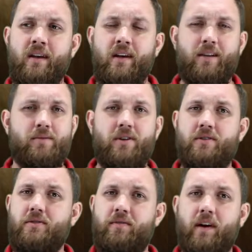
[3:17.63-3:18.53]
There was
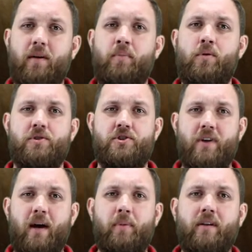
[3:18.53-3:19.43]
also very poor
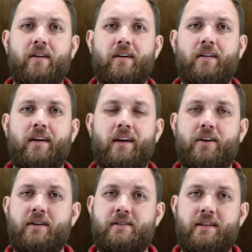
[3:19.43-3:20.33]
strapping done.
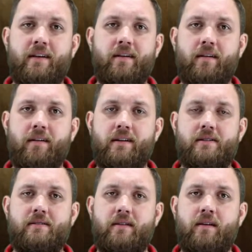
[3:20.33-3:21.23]
You can see here in
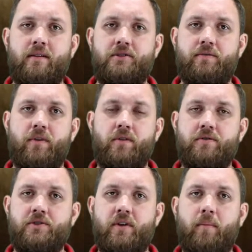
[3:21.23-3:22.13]
this
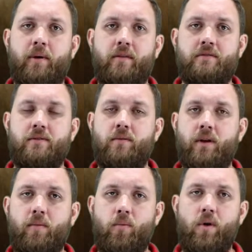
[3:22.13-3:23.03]
vertical strap here, there's
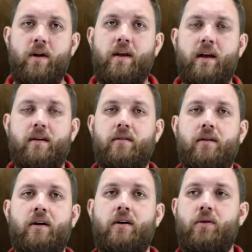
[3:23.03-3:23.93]
only one
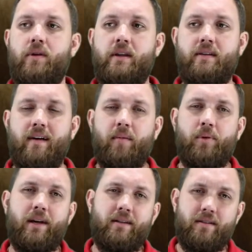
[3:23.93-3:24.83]
nail holding the top
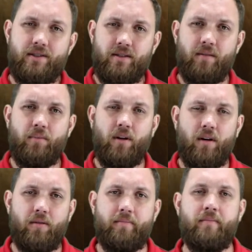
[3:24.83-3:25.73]
plate to the stud
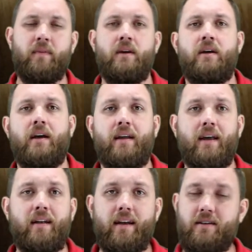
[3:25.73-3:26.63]
below. And
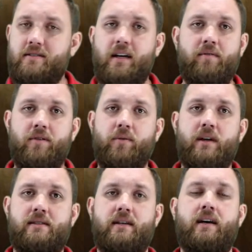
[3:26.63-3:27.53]
that nail's not even the
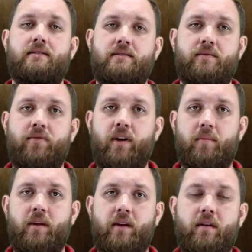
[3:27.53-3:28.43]
right size. It's a
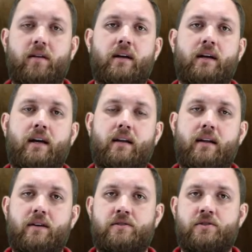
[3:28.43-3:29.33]
framing nail, and
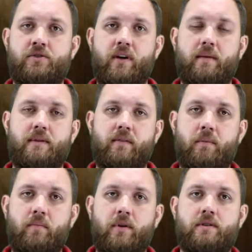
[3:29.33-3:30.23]
nails and straps have to
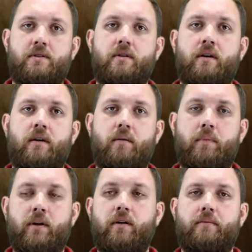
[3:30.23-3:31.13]
be much
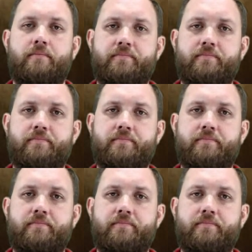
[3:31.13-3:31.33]
bigger.